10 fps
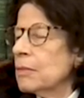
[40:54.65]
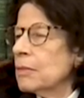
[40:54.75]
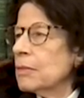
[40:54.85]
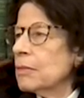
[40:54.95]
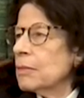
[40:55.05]

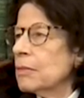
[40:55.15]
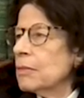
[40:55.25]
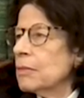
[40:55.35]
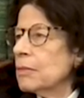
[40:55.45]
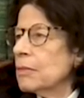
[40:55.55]

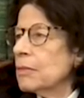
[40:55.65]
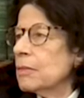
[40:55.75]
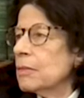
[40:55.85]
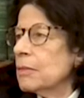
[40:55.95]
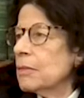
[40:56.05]

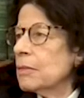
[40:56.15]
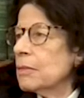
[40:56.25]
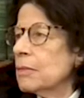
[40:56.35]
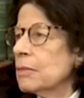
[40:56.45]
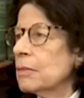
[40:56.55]

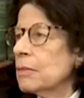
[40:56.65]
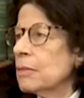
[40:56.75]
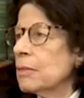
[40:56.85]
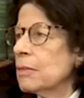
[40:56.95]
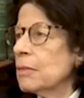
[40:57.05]

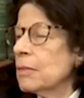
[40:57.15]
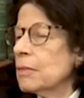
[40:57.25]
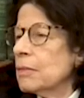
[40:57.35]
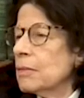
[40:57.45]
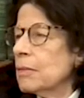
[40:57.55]

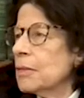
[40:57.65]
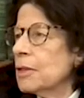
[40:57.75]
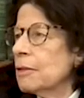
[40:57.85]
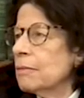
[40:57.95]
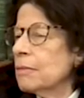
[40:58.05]

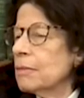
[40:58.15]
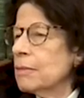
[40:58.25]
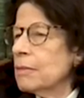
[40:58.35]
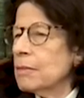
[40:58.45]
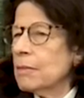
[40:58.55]

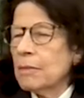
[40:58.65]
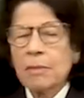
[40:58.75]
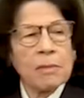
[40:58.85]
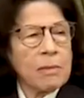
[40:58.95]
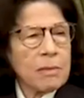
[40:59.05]

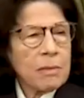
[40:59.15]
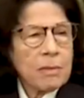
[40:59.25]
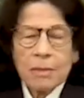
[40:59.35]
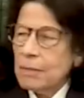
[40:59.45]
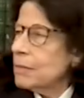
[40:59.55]

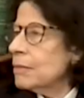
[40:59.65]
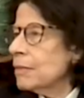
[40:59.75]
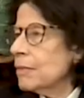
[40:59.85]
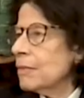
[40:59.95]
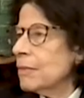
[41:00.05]

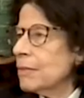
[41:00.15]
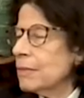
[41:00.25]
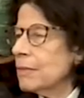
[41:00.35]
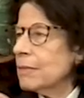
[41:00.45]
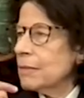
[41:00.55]

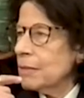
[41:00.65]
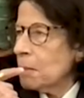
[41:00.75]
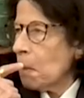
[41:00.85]
No words are spoken by the person on screen.